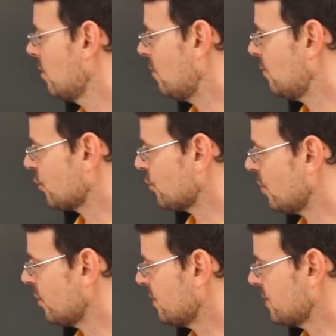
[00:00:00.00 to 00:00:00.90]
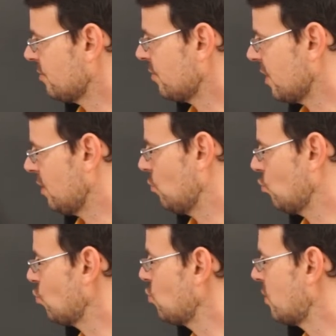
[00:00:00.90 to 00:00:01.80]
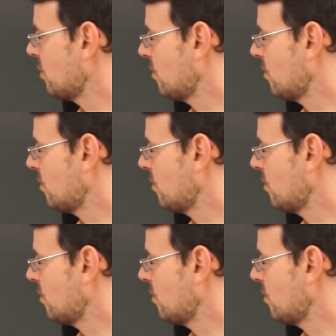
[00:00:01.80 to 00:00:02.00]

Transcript: or for short, simply root